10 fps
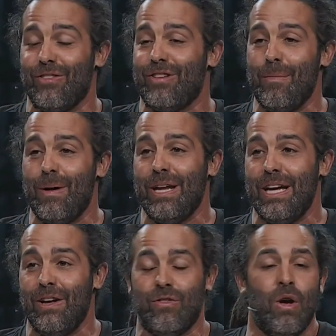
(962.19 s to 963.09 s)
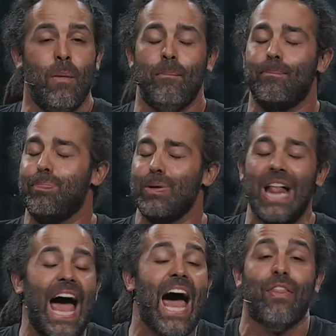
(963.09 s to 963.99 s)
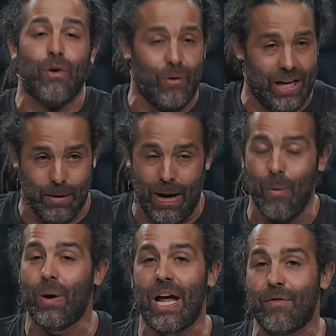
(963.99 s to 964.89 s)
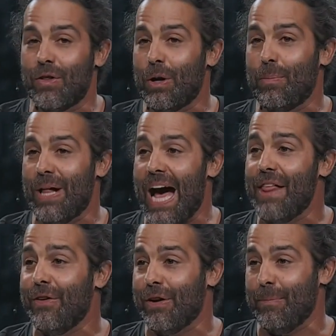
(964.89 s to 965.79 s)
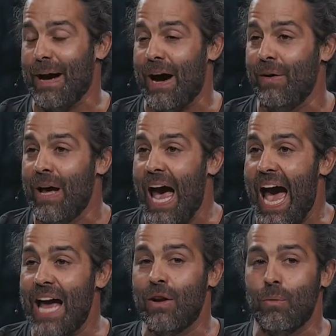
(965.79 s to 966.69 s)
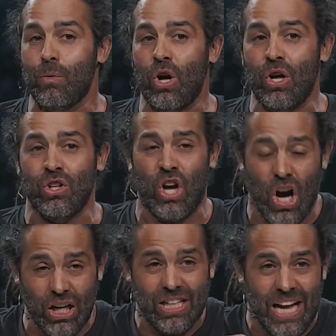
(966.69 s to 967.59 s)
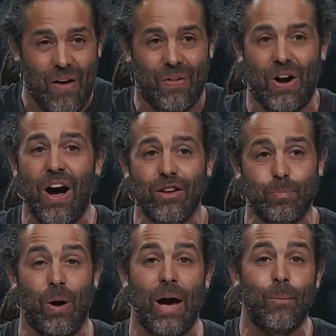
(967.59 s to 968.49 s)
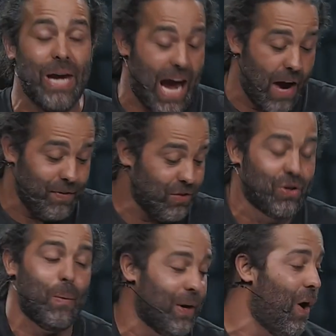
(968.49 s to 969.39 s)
somebody is blathering about whatever they're blathering about and c- cutting down the gospel. And we have this going